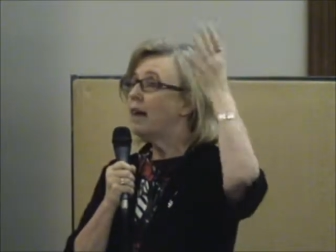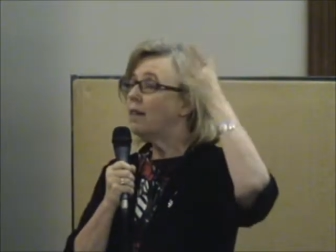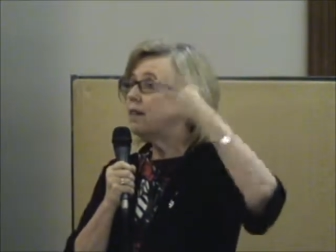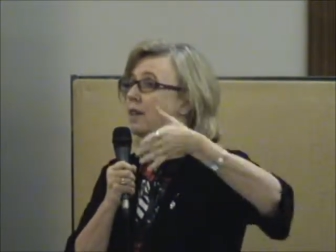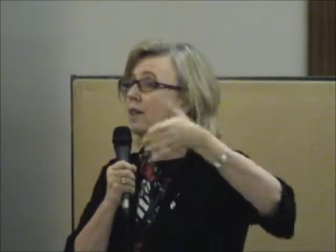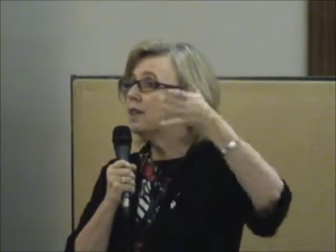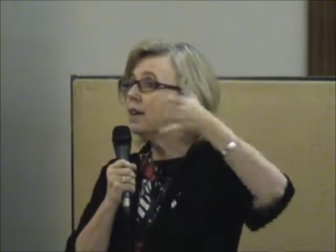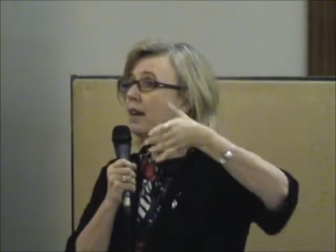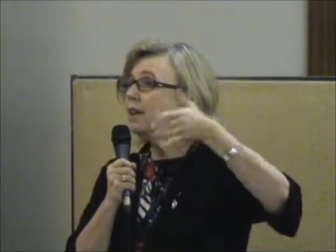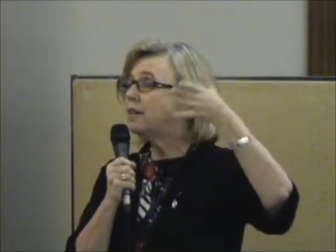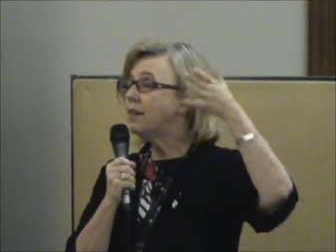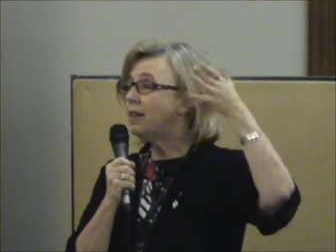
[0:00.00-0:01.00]
Since
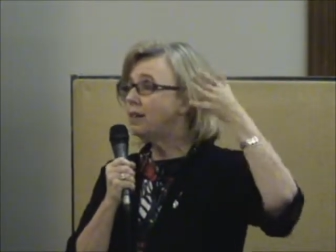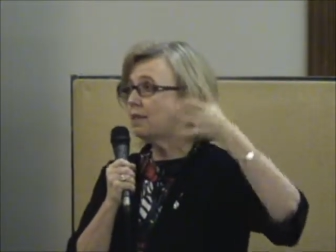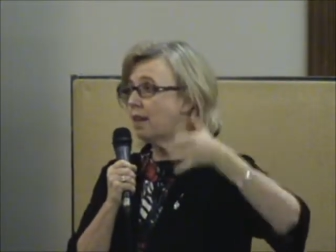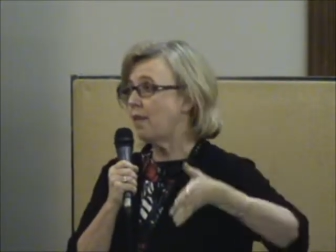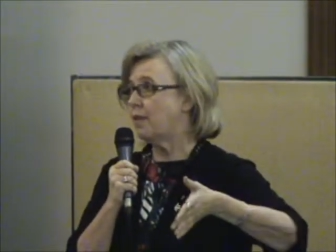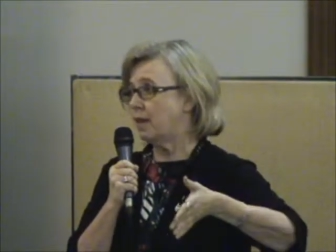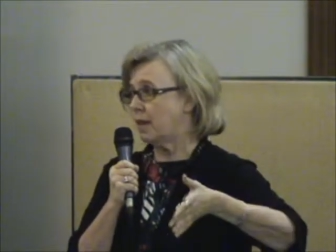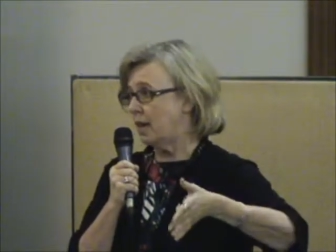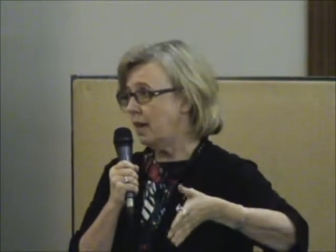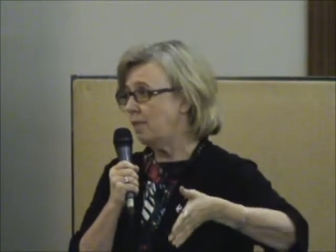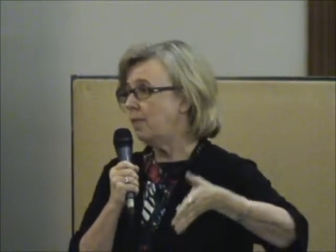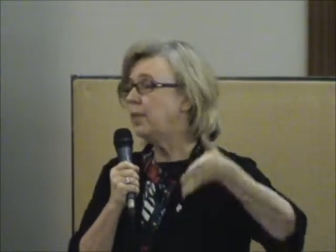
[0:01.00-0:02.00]

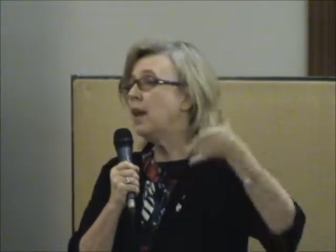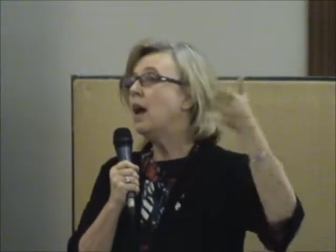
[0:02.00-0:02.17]
1970,